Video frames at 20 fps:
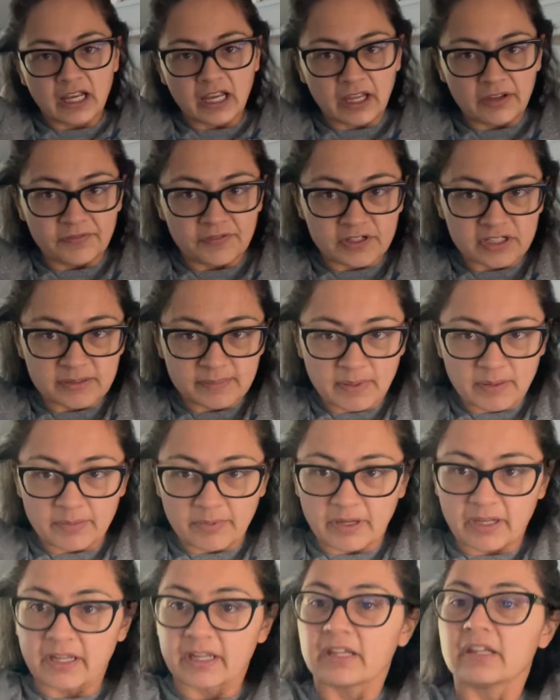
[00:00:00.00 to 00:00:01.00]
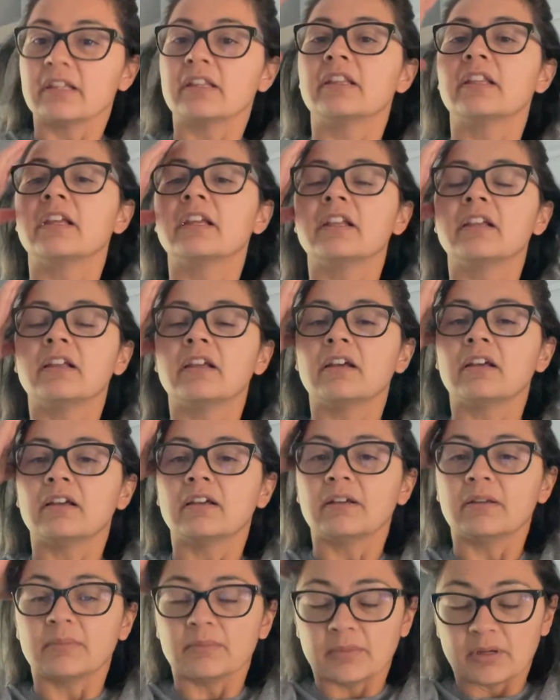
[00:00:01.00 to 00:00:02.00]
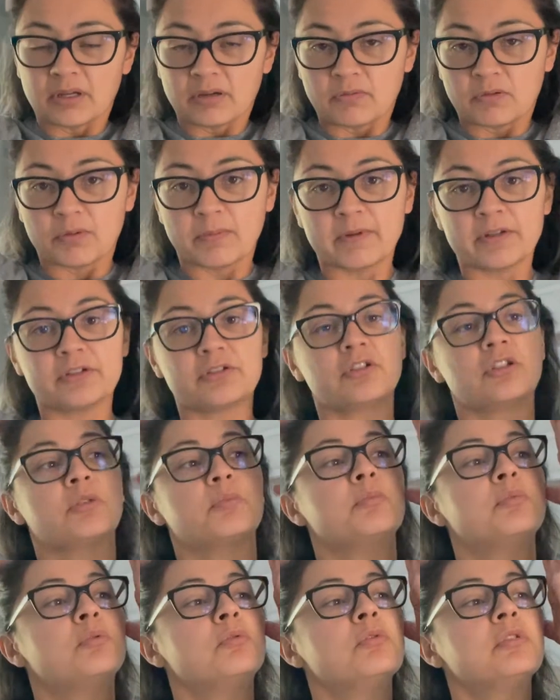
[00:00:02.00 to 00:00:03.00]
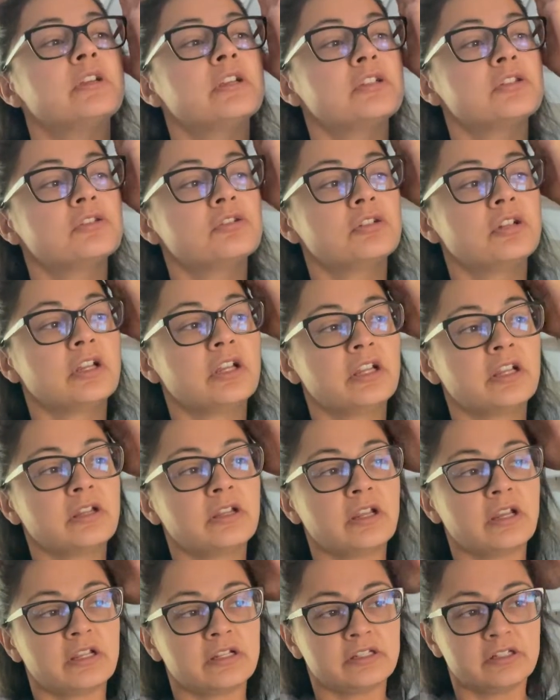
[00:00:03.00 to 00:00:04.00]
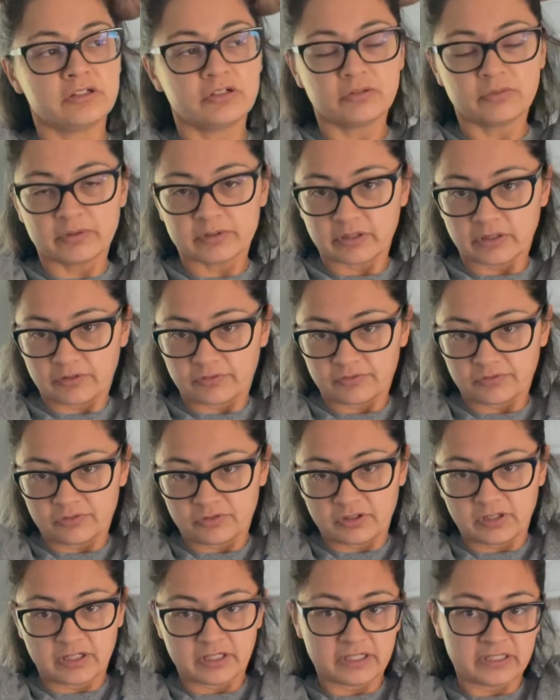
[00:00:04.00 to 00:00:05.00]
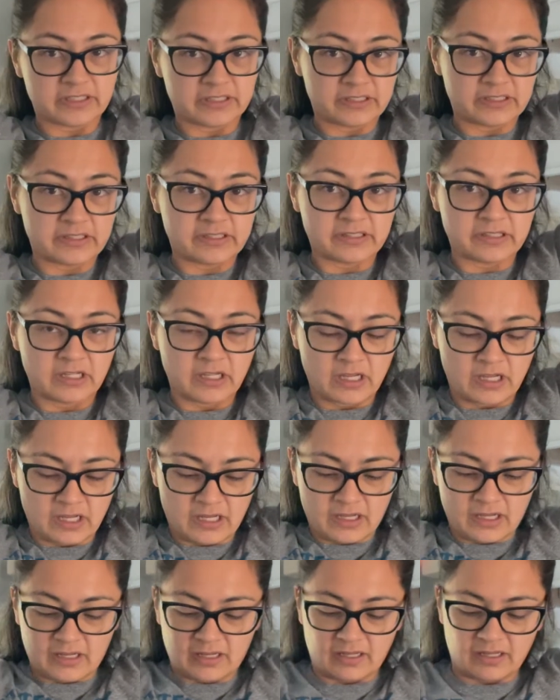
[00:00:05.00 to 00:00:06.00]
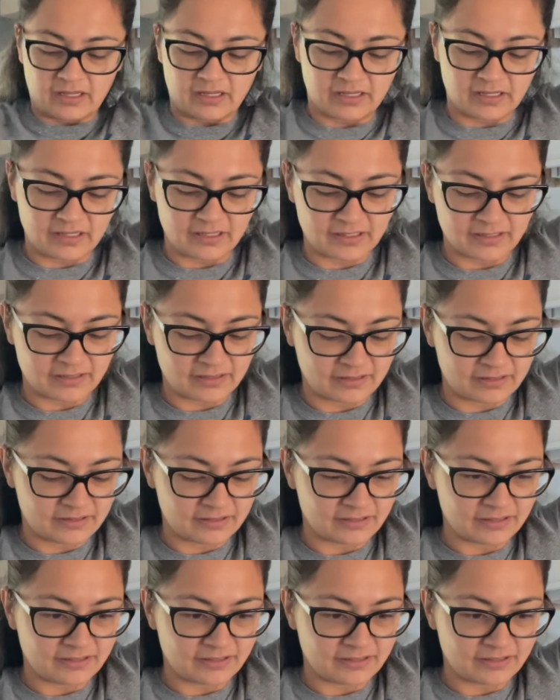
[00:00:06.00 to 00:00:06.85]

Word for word: I fixed my bike, and then um, we went to the pool yesterday, had dinner with our friends, and